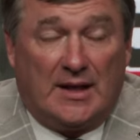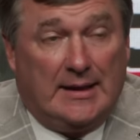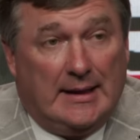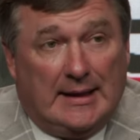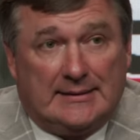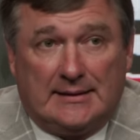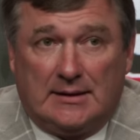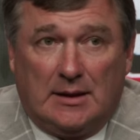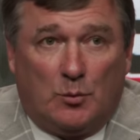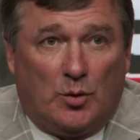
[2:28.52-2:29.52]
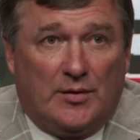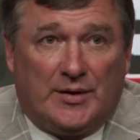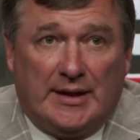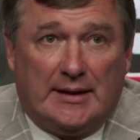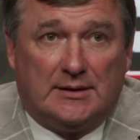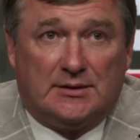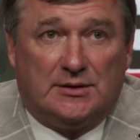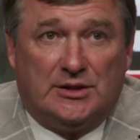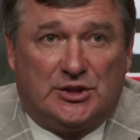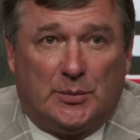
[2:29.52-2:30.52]
Yeah, I think the number one thing is
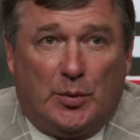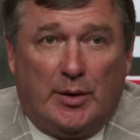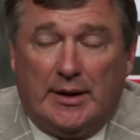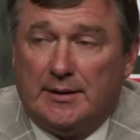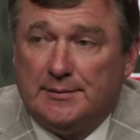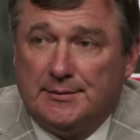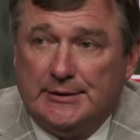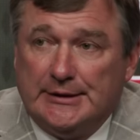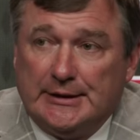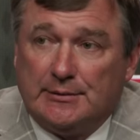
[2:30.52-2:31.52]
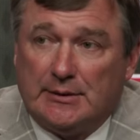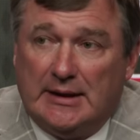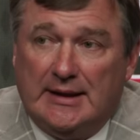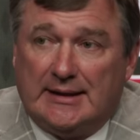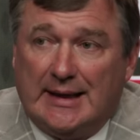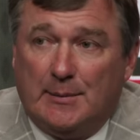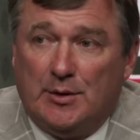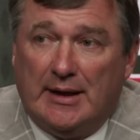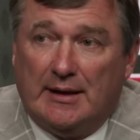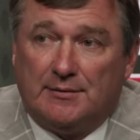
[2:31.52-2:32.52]
disappointed. You know, anytime
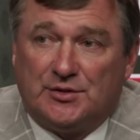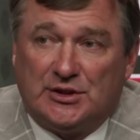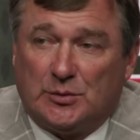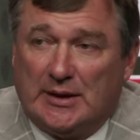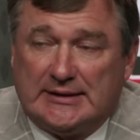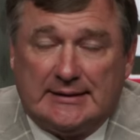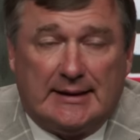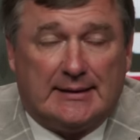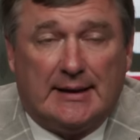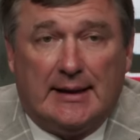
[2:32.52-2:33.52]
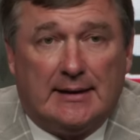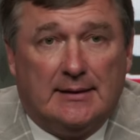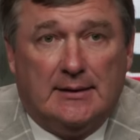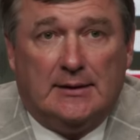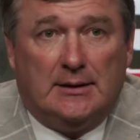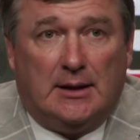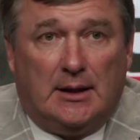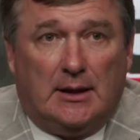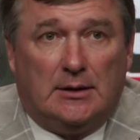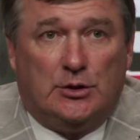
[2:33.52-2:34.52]
you have a situation like
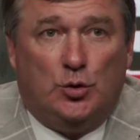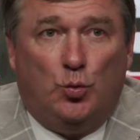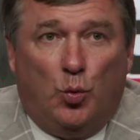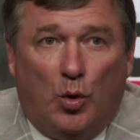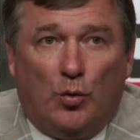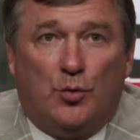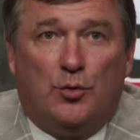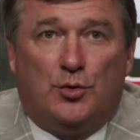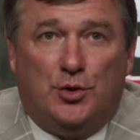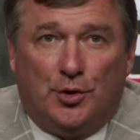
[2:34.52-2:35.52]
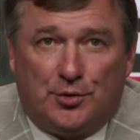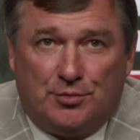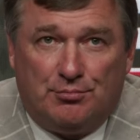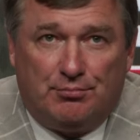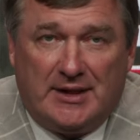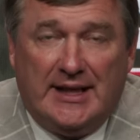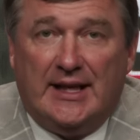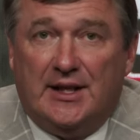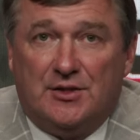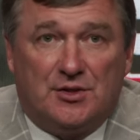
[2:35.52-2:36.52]
that, you want your
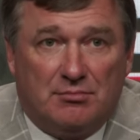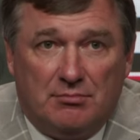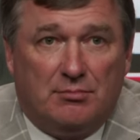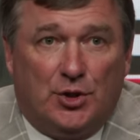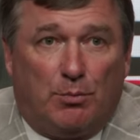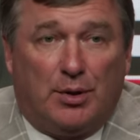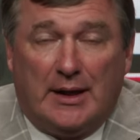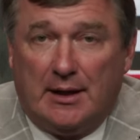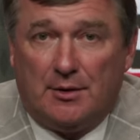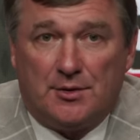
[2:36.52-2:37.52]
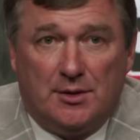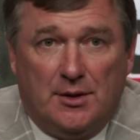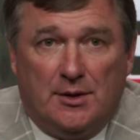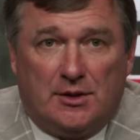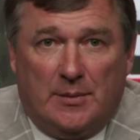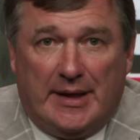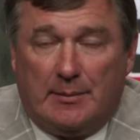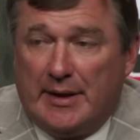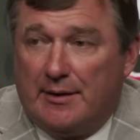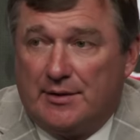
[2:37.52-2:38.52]
kids, your players, to
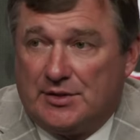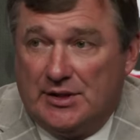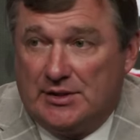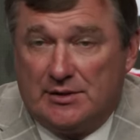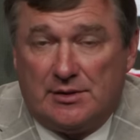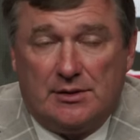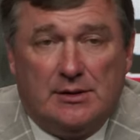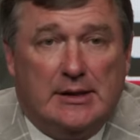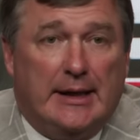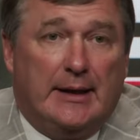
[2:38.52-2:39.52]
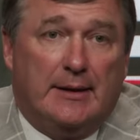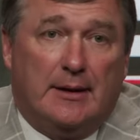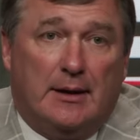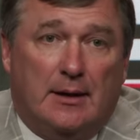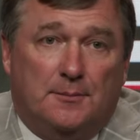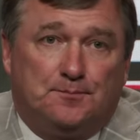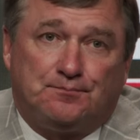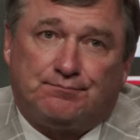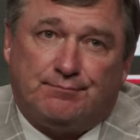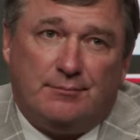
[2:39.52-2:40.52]
make better decisions.
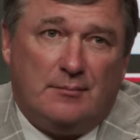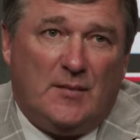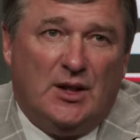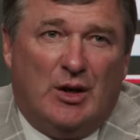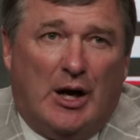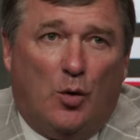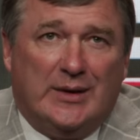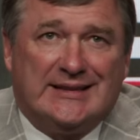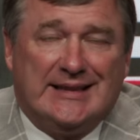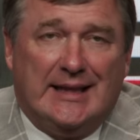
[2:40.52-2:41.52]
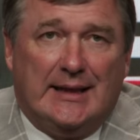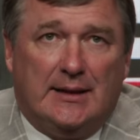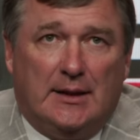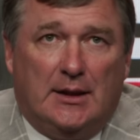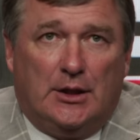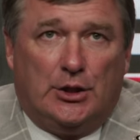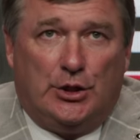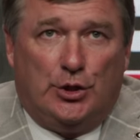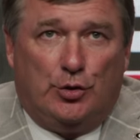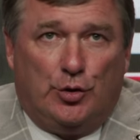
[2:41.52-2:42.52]
And I always say
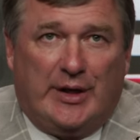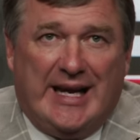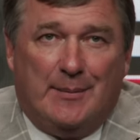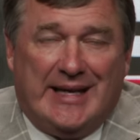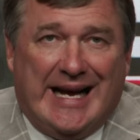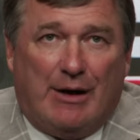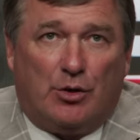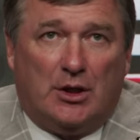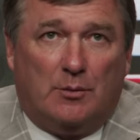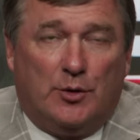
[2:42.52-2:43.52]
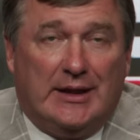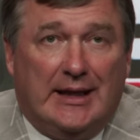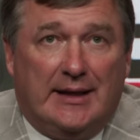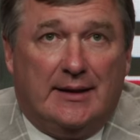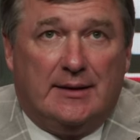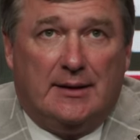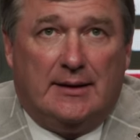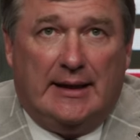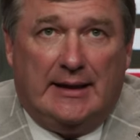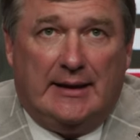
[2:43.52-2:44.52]
you can't be outcome related,
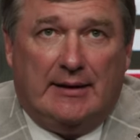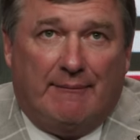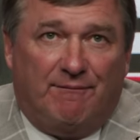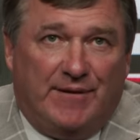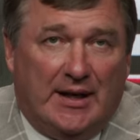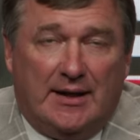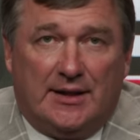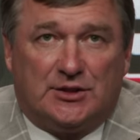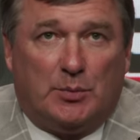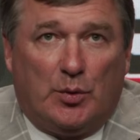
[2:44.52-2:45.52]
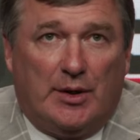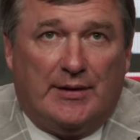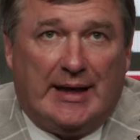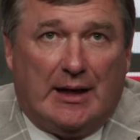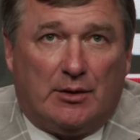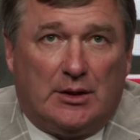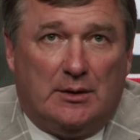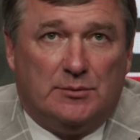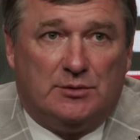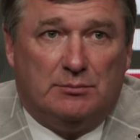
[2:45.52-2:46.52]
and I'm very disappointed in the
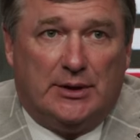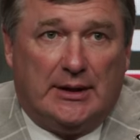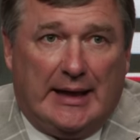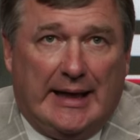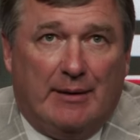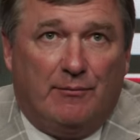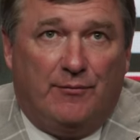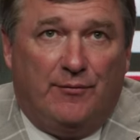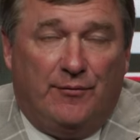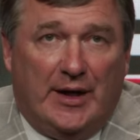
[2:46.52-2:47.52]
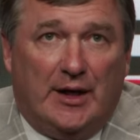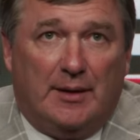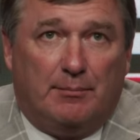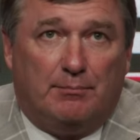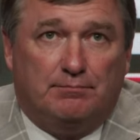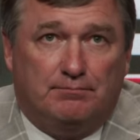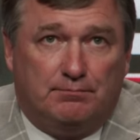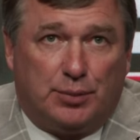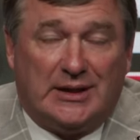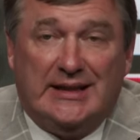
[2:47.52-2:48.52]
outcomes, but I am very
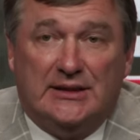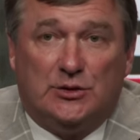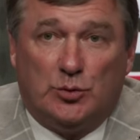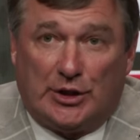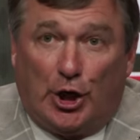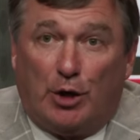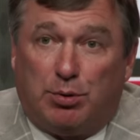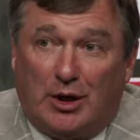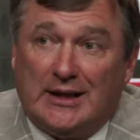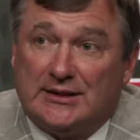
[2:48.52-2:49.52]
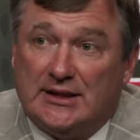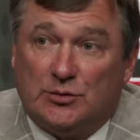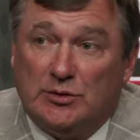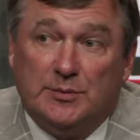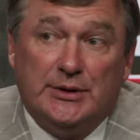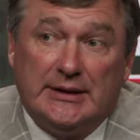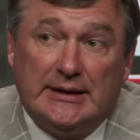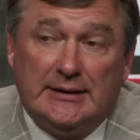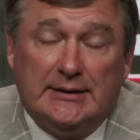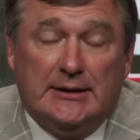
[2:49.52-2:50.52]
pleased with our process we've put
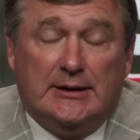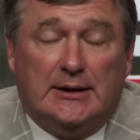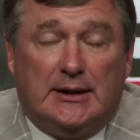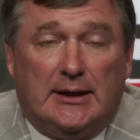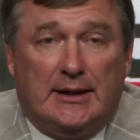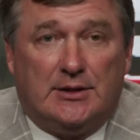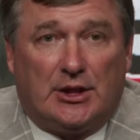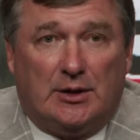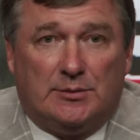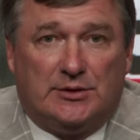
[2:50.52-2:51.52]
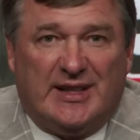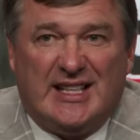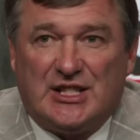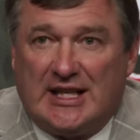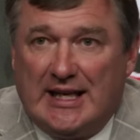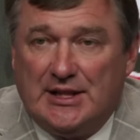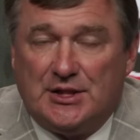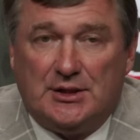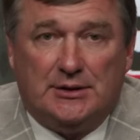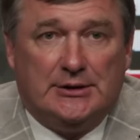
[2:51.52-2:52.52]
in terms of
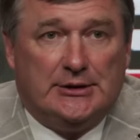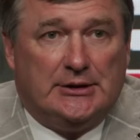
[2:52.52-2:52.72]
education,